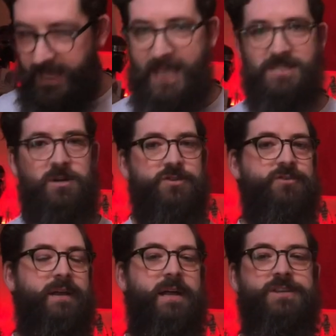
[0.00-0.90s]
It's not
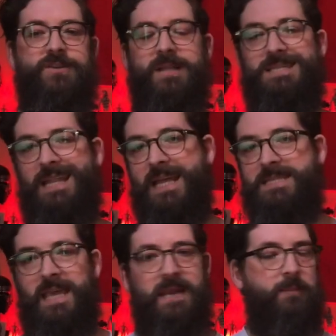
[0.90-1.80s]
trying to
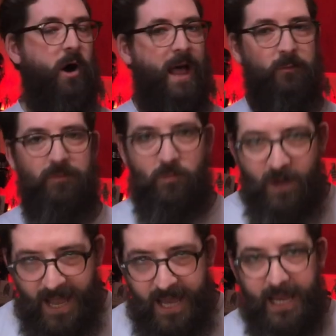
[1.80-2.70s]
translate it in a more helpful way.